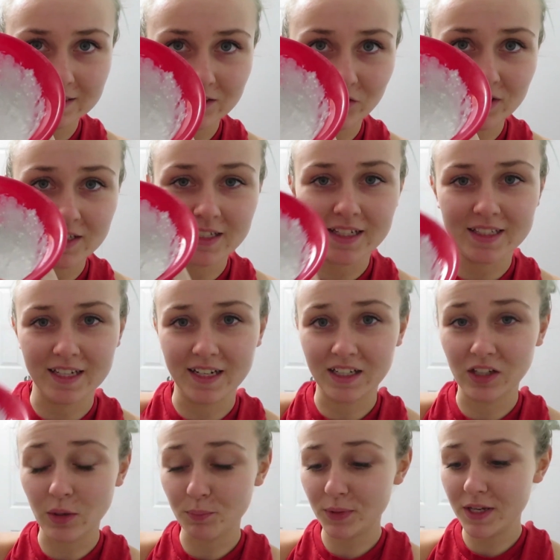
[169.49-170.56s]
You can see it's kind
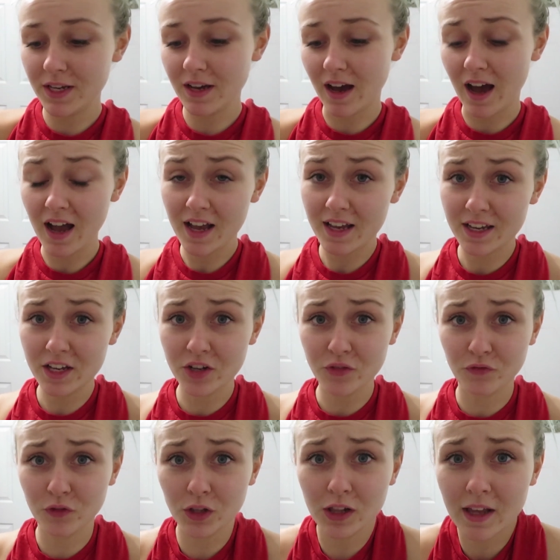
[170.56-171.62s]
of clumpy. I,
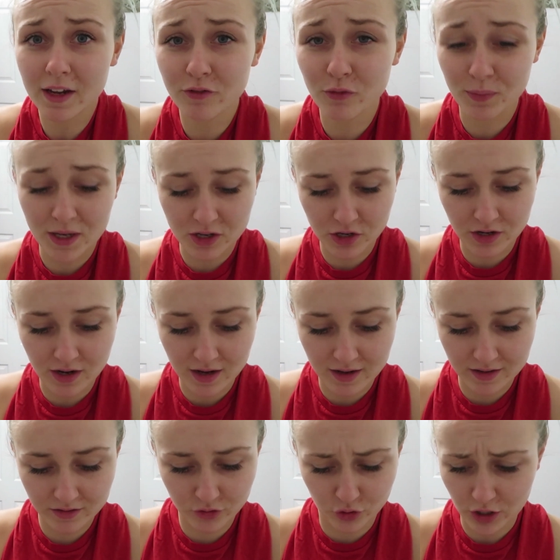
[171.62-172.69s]
for the life of me, could
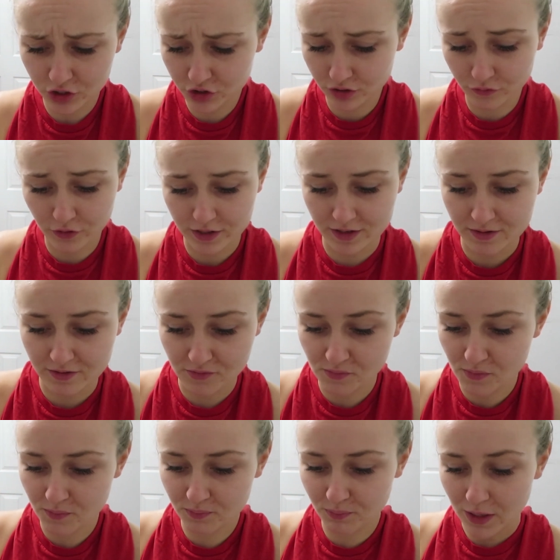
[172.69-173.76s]
not crush the
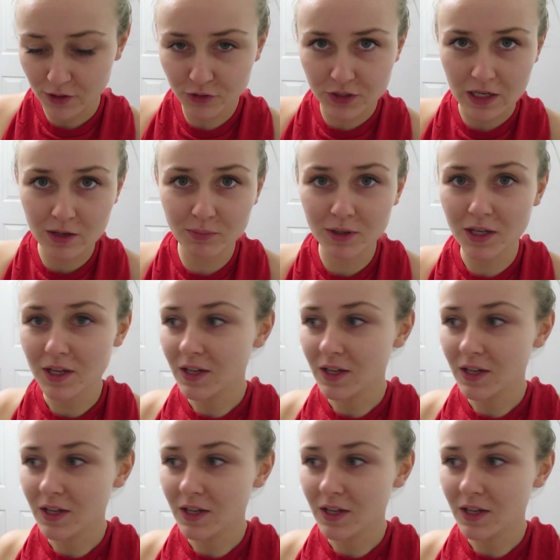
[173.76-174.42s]
freaking pills up.